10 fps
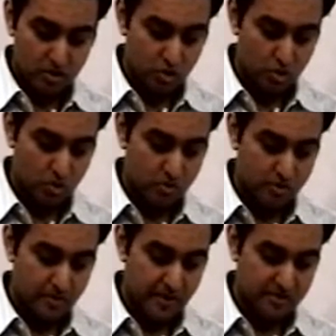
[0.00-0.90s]
do
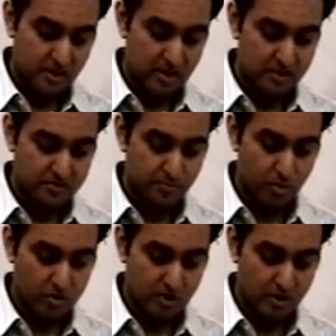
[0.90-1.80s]
their best unless
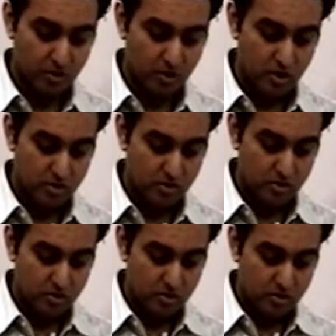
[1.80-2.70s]
both are in
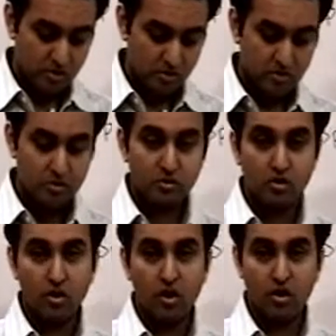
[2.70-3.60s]

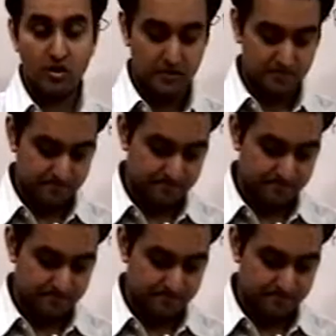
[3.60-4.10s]
good order.